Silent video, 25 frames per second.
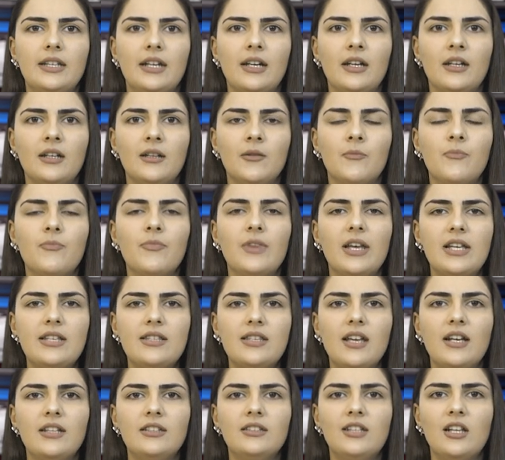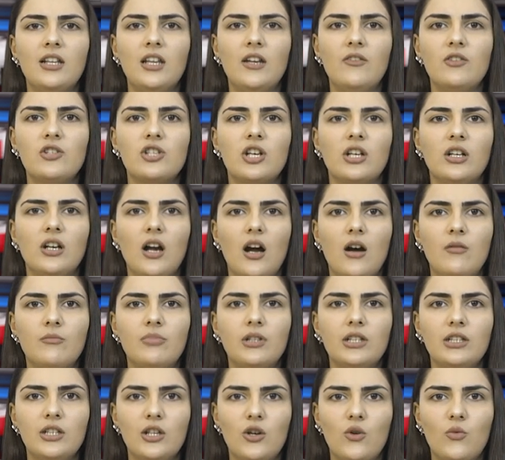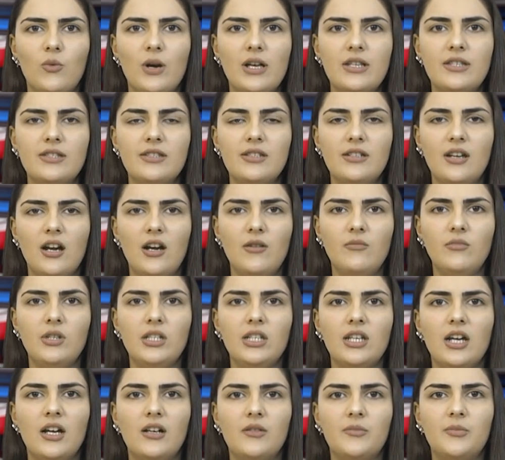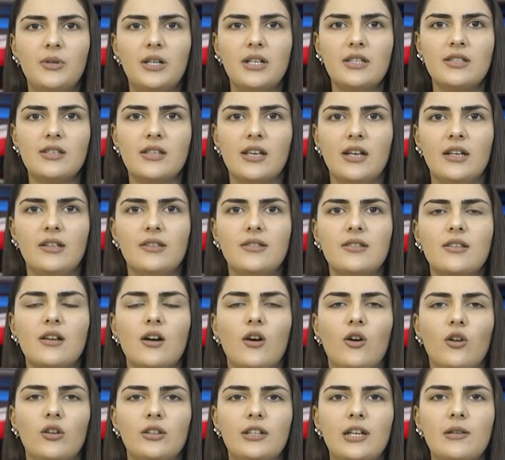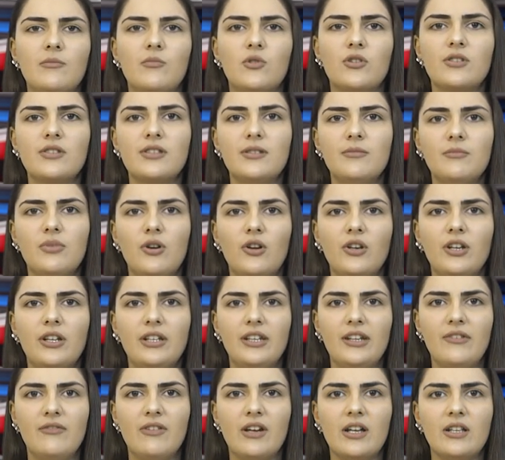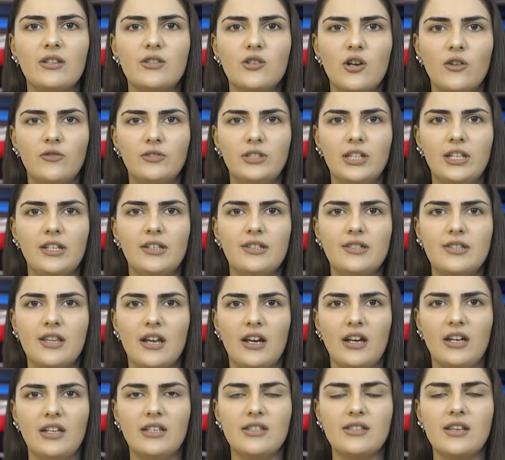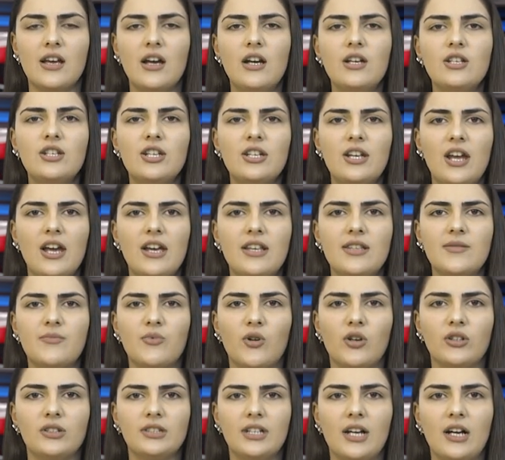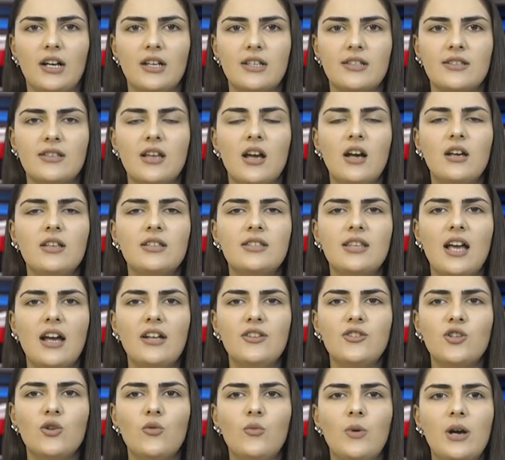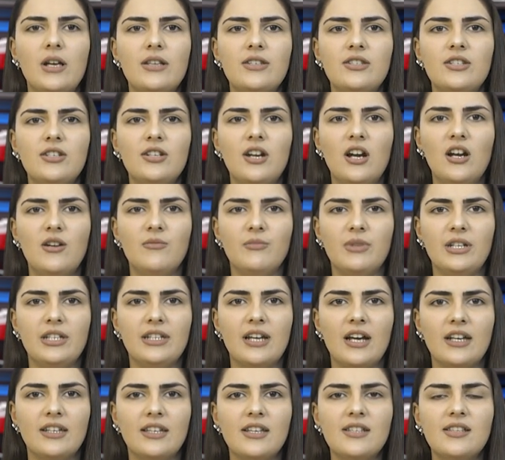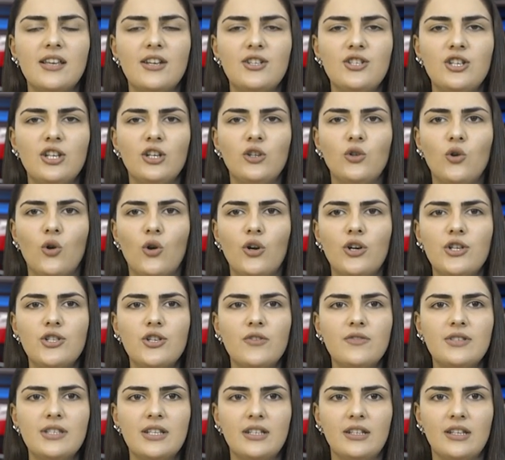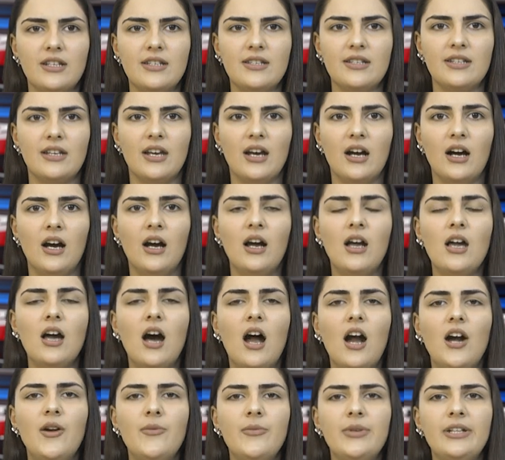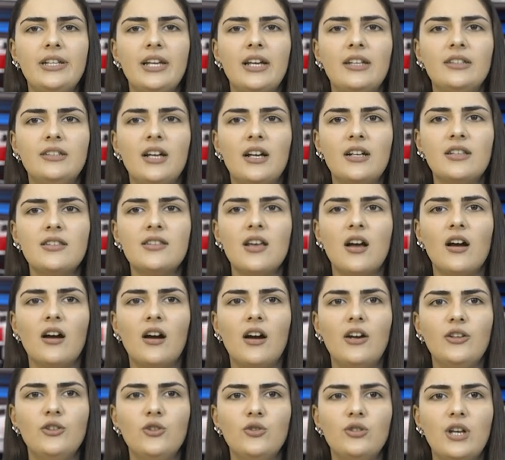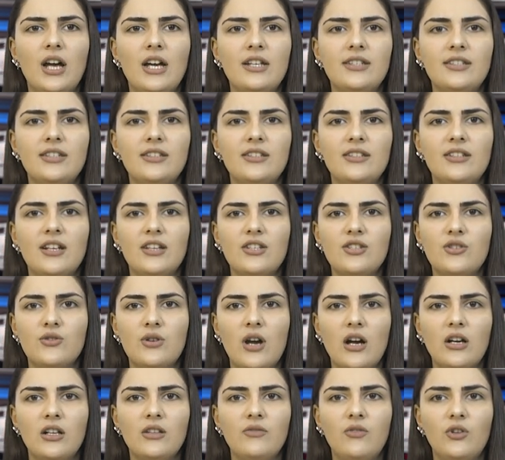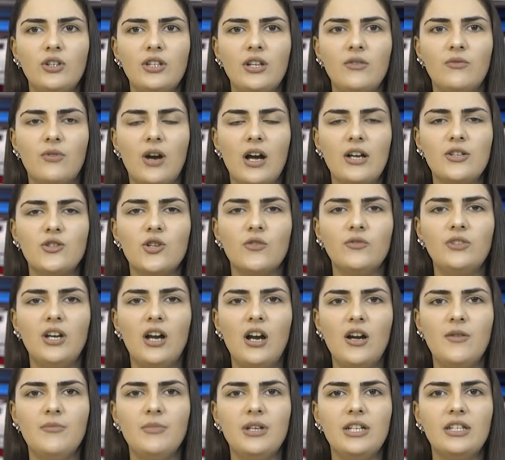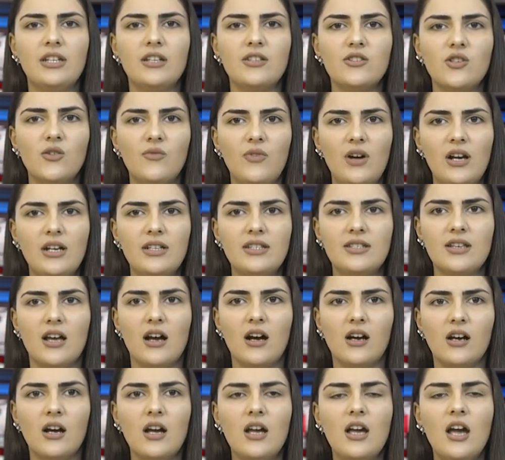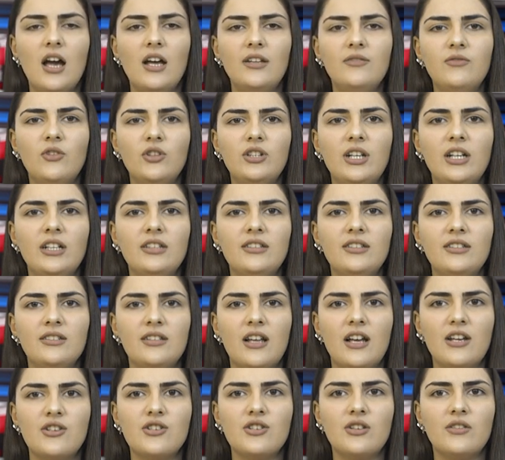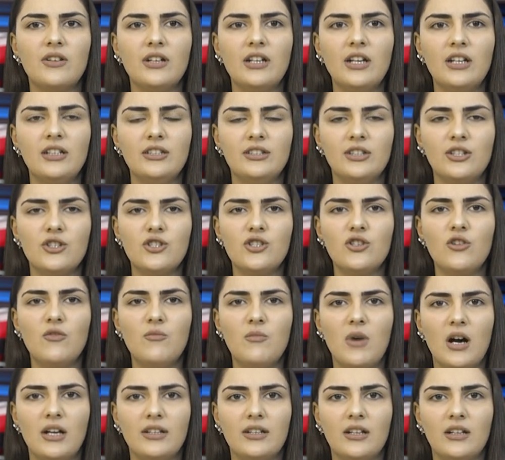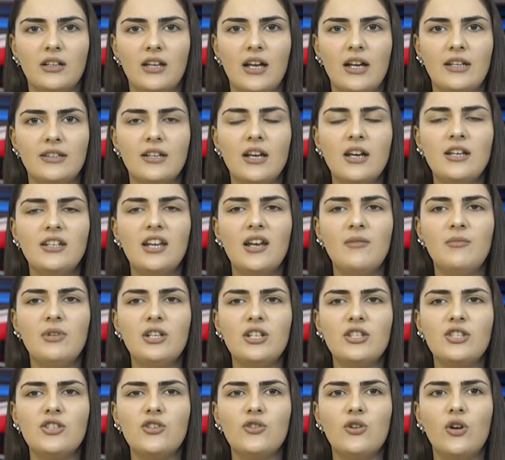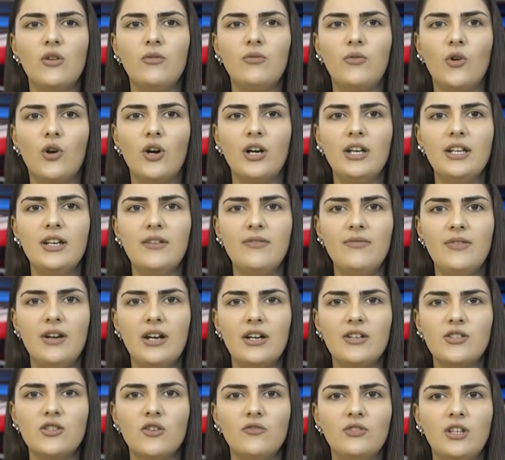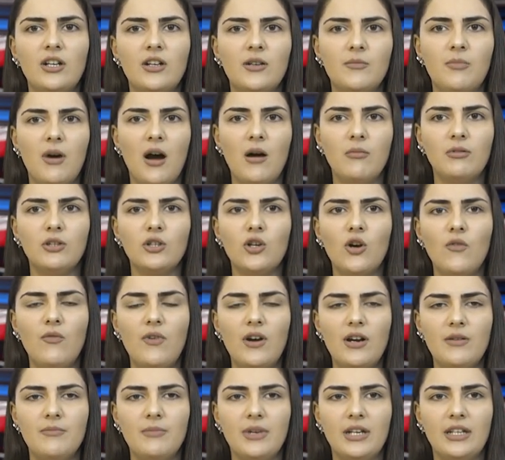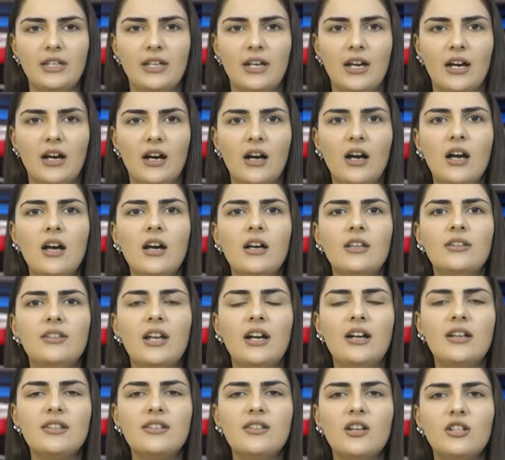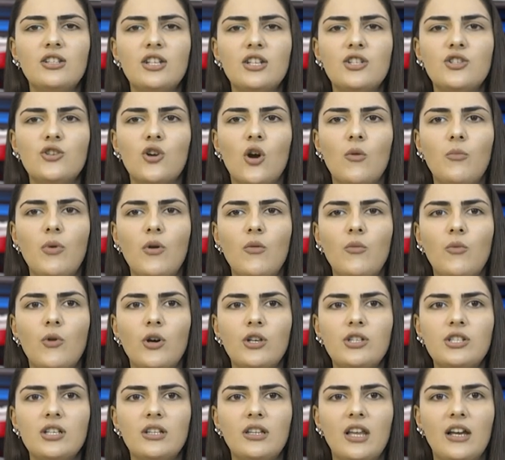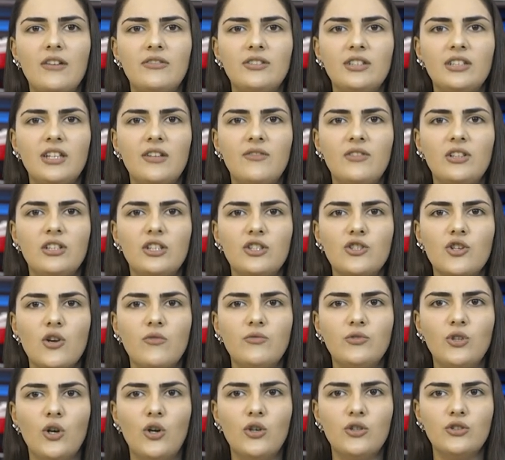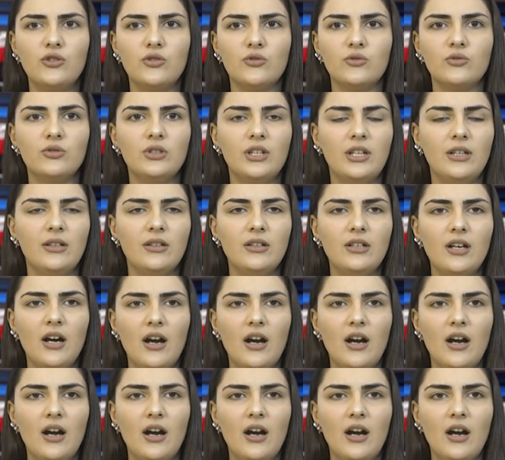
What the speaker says: day. The state television company of Western Armenia presents all the most important events of these days. Today's broadcast, sites of Western Armenia, Kisechik, Gorge of Cilicia. Armenia and Artsakh are united in a struggle for the rights of the Armenians of Artsakh and for the international recognition of Motherland, the Minister of Foreign Affairs of the Republic of Armenia. There is not a drop of water left in the village of Tortum in